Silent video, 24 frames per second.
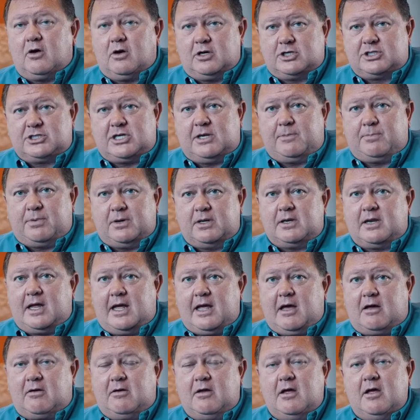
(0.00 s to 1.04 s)
or she put
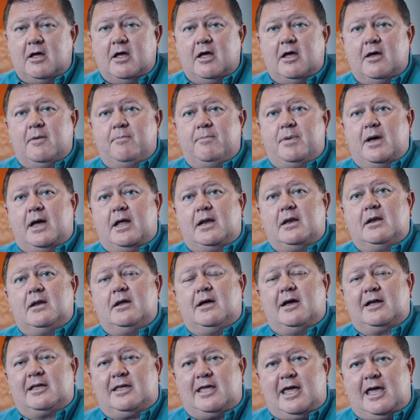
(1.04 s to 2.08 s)
down. But
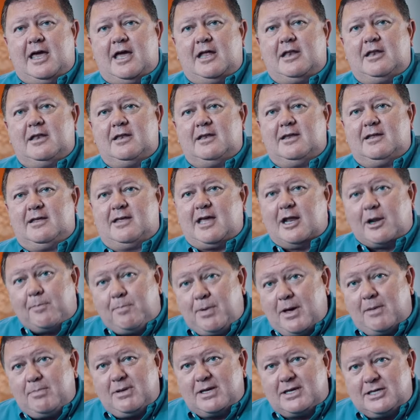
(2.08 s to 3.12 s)
again, get a
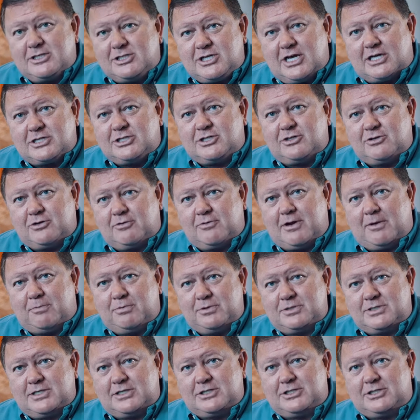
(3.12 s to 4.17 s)
public adjuster to
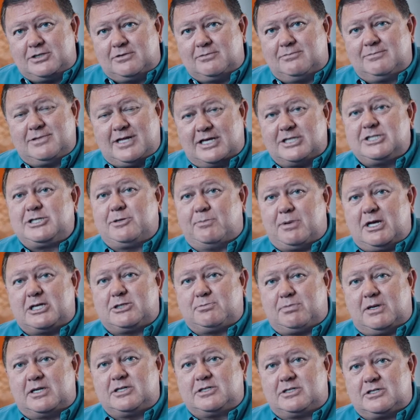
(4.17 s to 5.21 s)
represent you. That's the
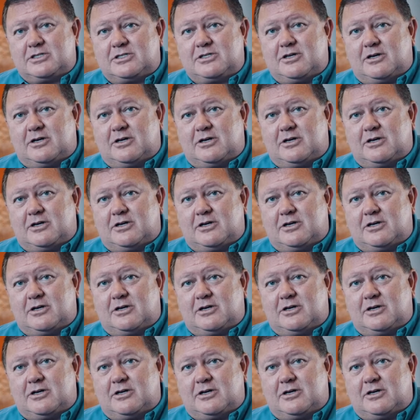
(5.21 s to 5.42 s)
best place to